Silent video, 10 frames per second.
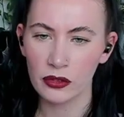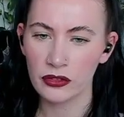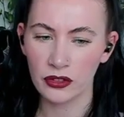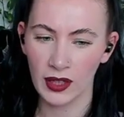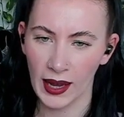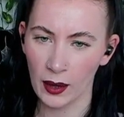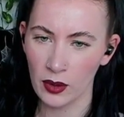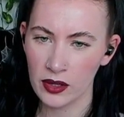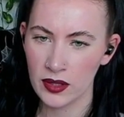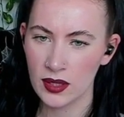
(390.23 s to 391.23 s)
Or
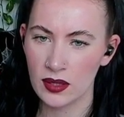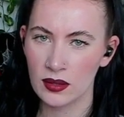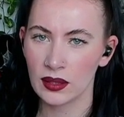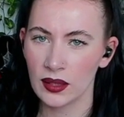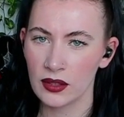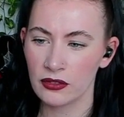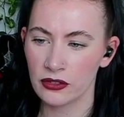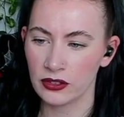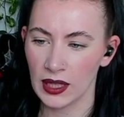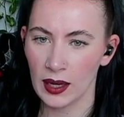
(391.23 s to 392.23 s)
flowers. I like
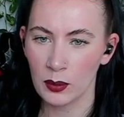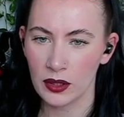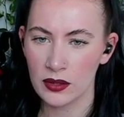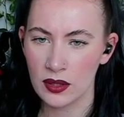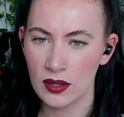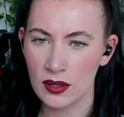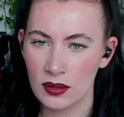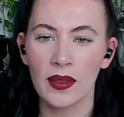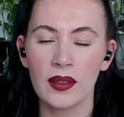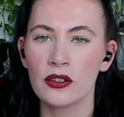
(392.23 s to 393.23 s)
flowers.
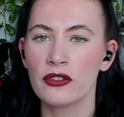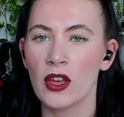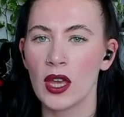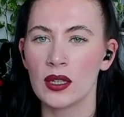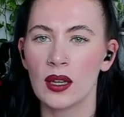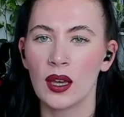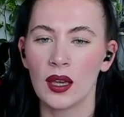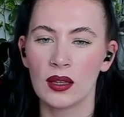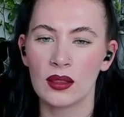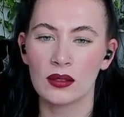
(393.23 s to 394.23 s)
And they're fun
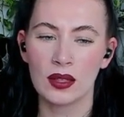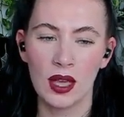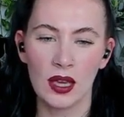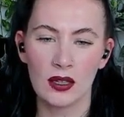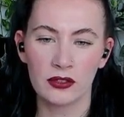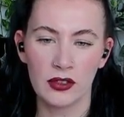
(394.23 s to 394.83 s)
and they